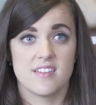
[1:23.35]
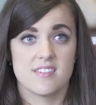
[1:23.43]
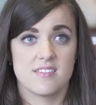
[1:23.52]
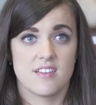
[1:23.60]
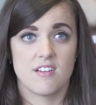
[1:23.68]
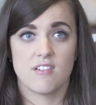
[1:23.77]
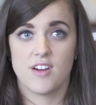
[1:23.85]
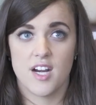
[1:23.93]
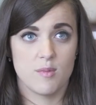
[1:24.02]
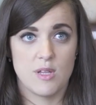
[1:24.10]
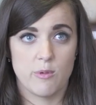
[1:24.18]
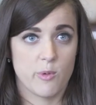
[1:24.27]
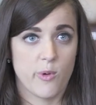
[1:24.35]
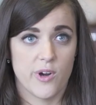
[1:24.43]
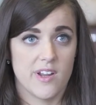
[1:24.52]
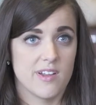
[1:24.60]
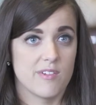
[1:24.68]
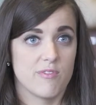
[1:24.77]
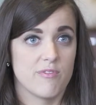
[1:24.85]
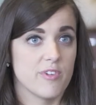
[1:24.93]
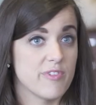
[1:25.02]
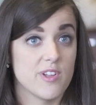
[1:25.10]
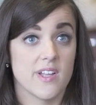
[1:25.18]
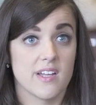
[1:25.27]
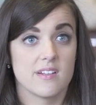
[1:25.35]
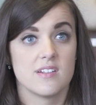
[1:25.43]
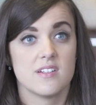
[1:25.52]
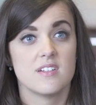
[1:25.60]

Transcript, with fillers: it's incredibly rewarding and fulfilling.